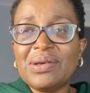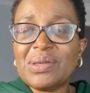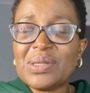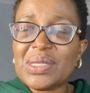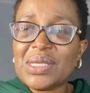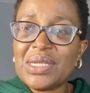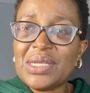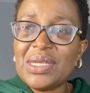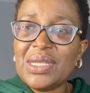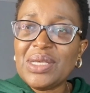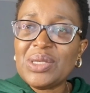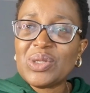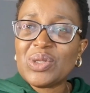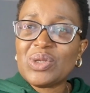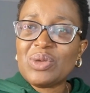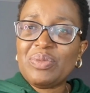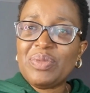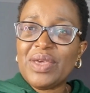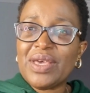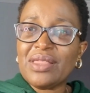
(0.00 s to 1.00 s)
because it
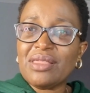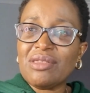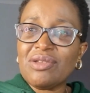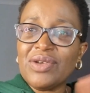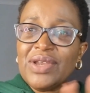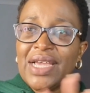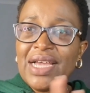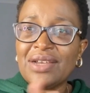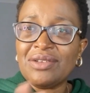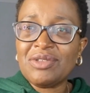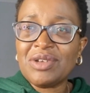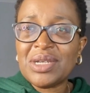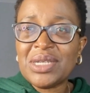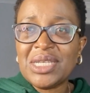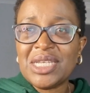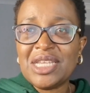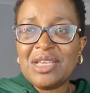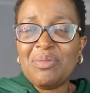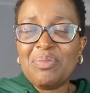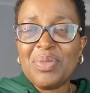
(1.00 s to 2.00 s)
needs to be a
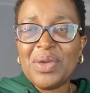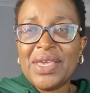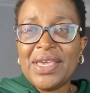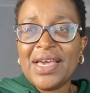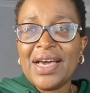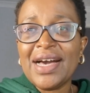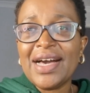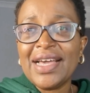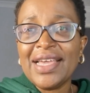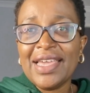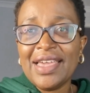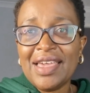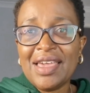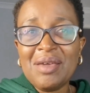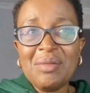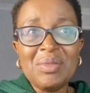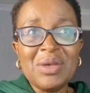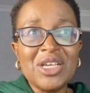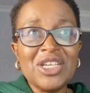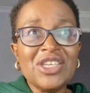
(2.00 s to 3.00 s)
300 dpi
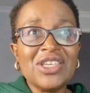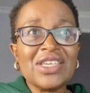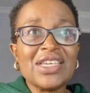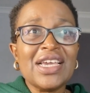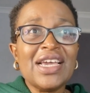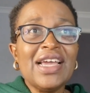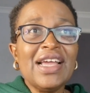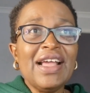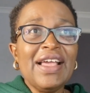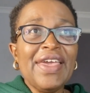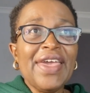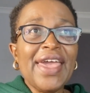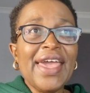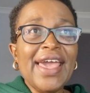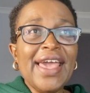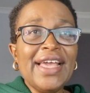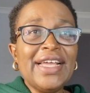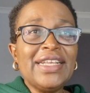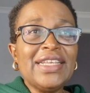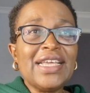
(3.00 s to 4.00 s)
image.
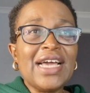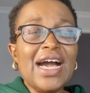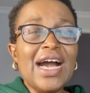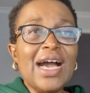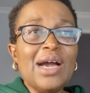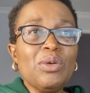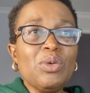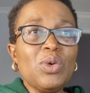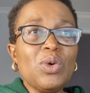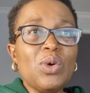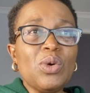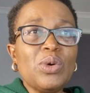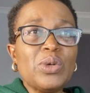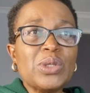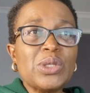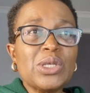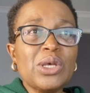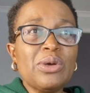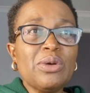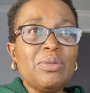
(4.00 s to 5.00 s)
And I will
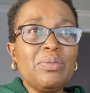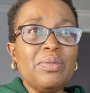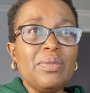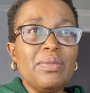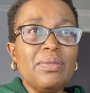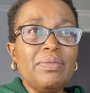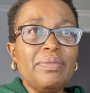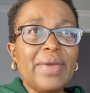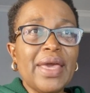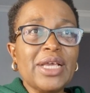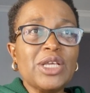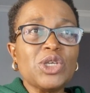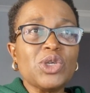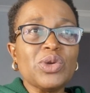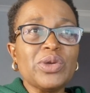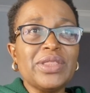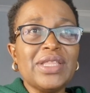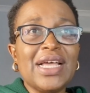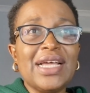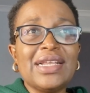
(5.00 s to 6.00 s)
also make
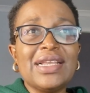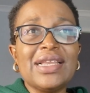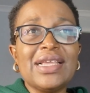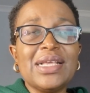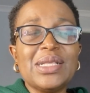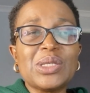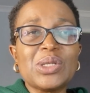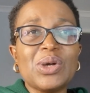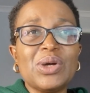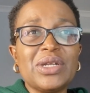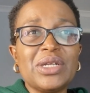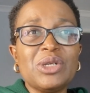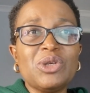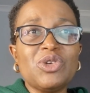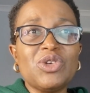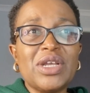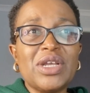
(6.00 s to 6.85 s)
sure that it's got a